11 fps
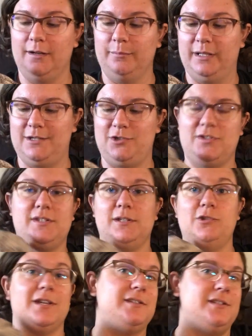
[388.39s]
But it's just
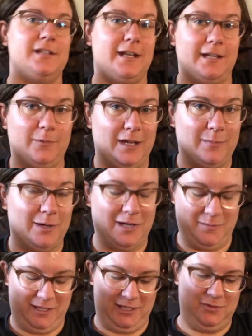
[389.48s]
suggested anyway about how
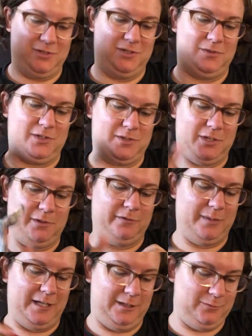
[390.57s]
many you do, so it's however
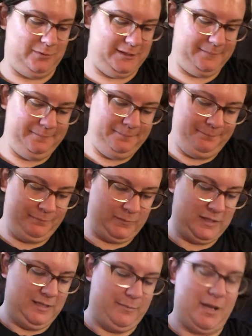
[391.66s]
many you want.
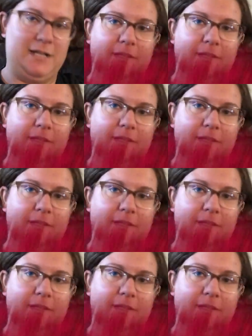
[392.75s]
But I